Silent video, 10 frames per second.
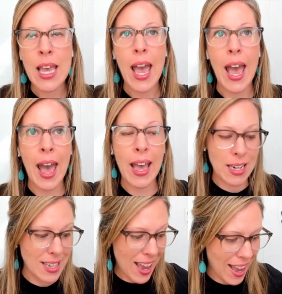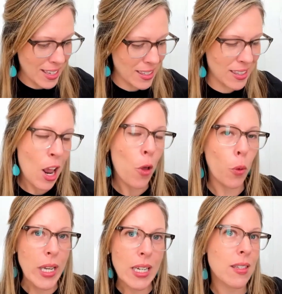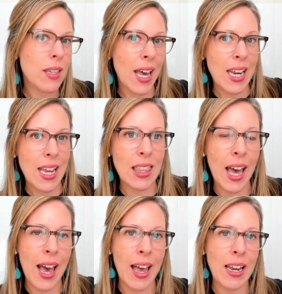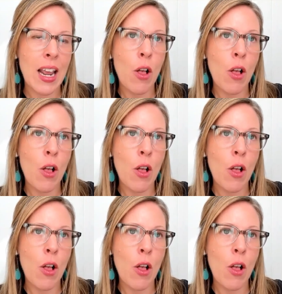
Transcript: And yes, we decided that